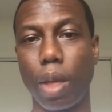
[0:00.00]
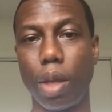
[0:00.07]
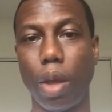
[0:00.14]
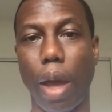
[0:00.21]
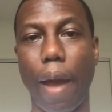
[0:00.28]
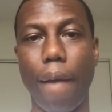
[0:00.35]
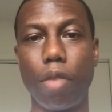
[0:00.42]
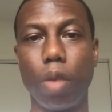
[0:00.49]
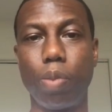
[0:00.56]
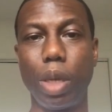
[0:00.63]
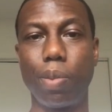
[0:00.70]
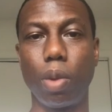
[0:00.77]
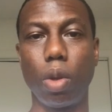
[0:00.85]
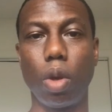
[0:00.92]
You have the
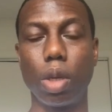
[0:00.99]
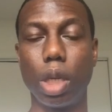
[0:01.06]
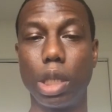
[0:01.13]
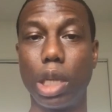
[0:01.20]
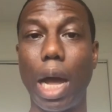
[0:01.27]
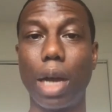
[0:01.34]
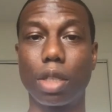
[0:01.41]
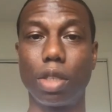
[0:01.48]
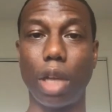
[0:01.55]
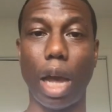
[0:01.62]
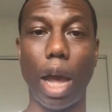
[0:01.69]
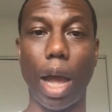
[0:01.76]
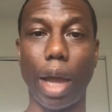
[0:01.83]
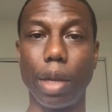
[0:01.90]
people on the dock
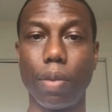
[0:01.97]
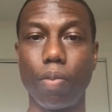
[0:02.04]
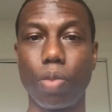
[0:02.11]
side.